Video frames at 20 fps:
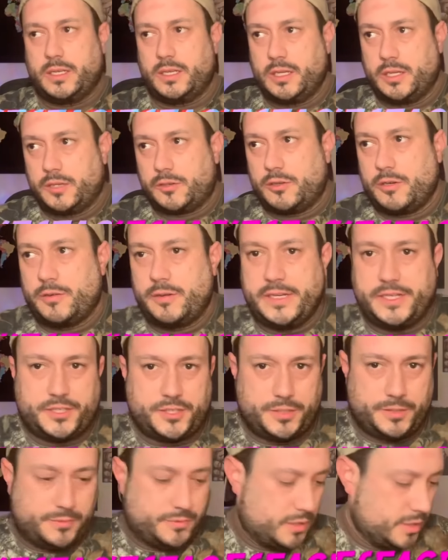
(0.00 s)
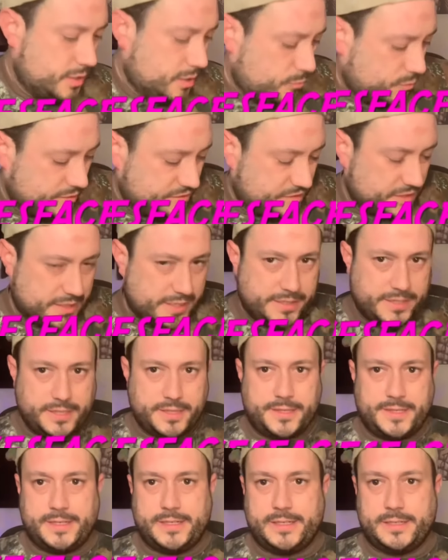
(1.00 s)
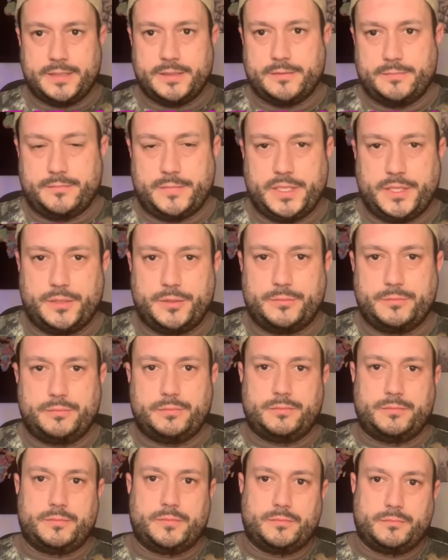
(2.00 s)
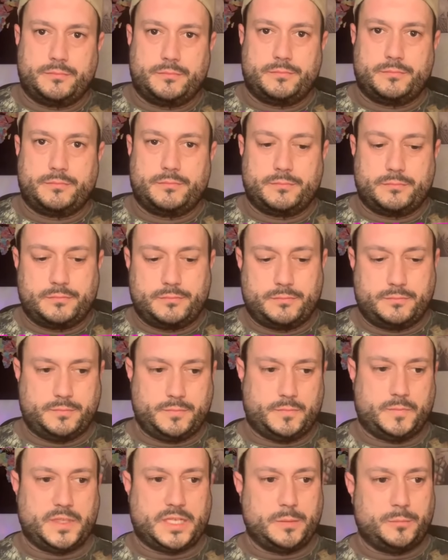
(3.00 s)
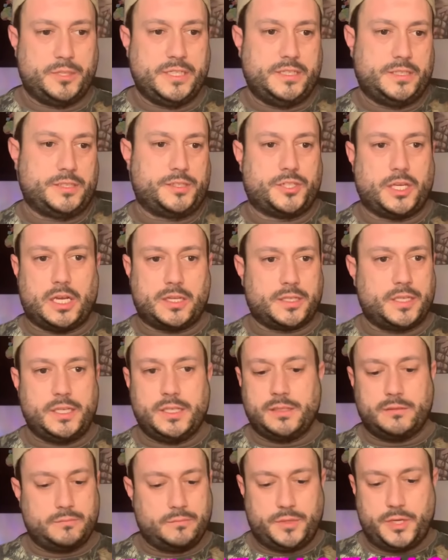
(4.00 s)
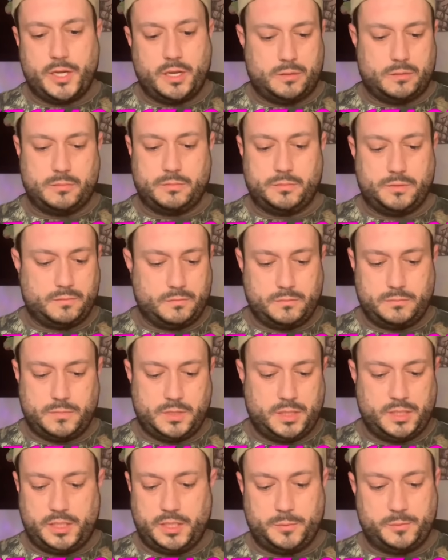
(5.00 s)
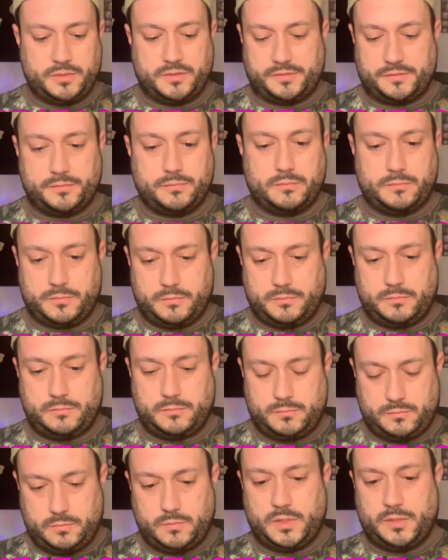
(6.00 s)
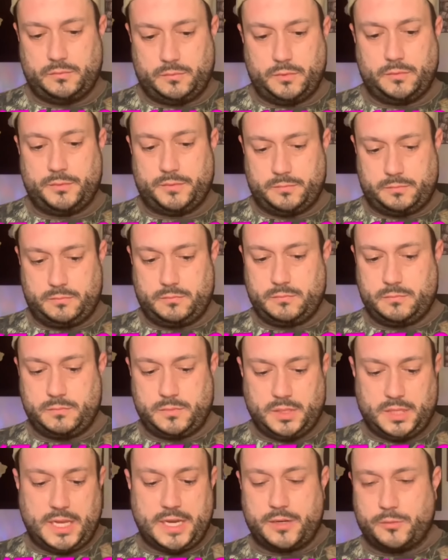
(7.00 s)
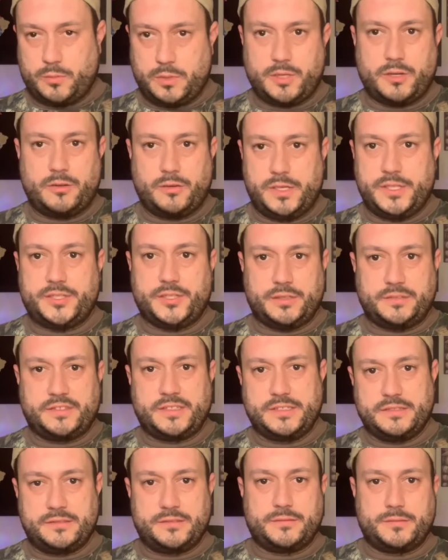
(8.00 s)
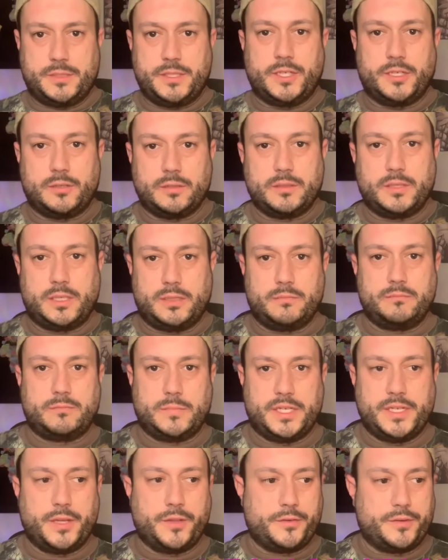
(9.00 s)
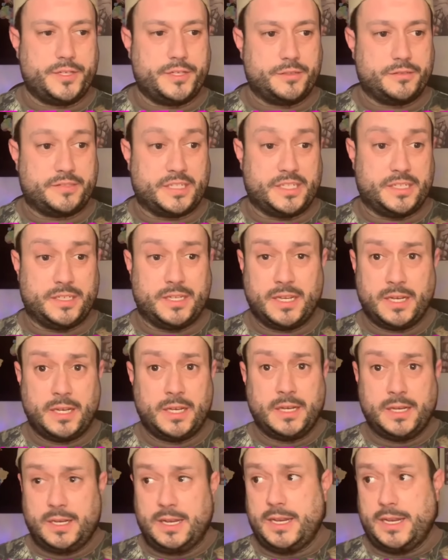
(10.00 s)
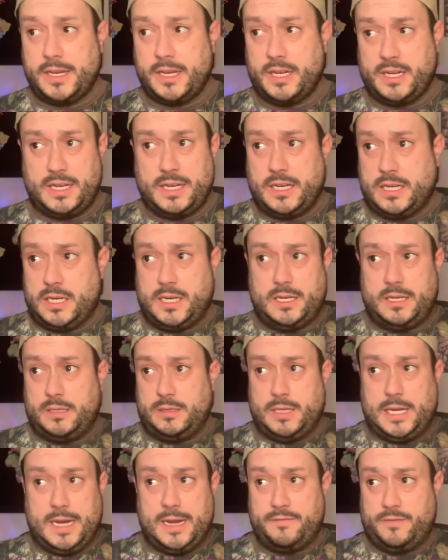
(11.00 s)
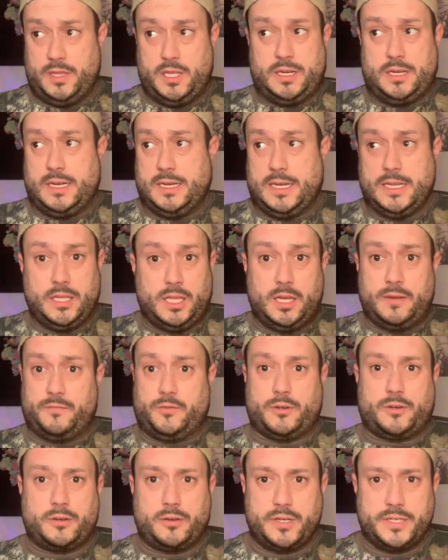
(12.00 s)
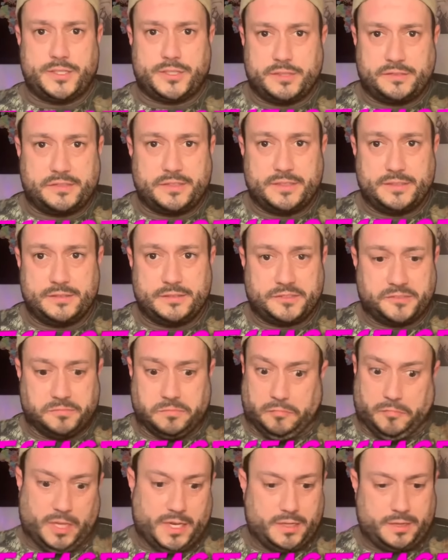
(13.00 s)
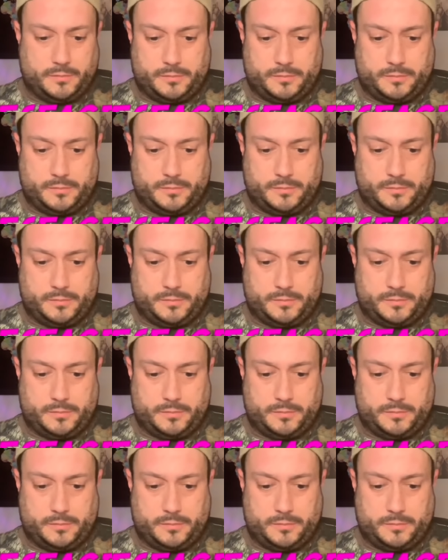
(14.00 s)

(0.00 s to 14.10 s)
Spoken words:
Croatia, was it anything, you know, completely shocking? No, it was like what Croatia sends, you know, in other years, and I love where Croatia sends. Like,